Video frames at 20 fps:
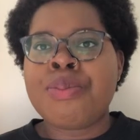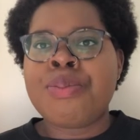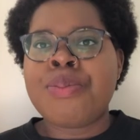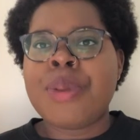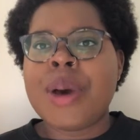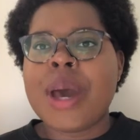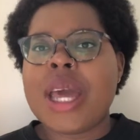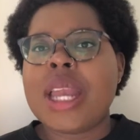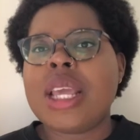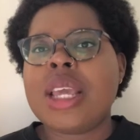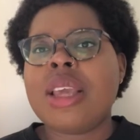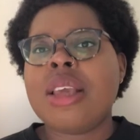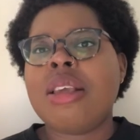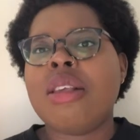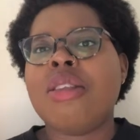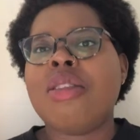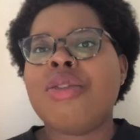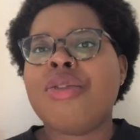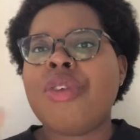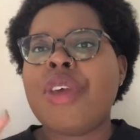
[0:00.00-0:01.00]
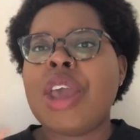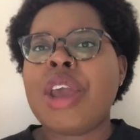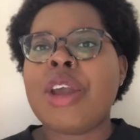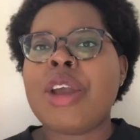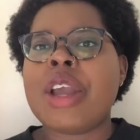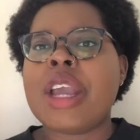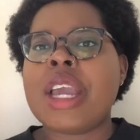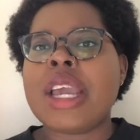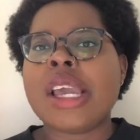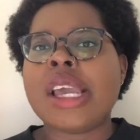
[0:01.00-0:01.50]
but he's
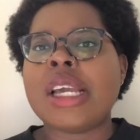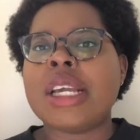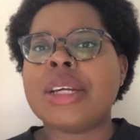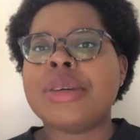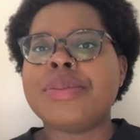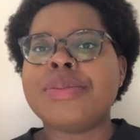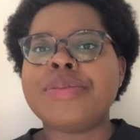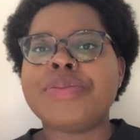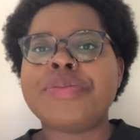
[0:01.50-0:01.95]
very,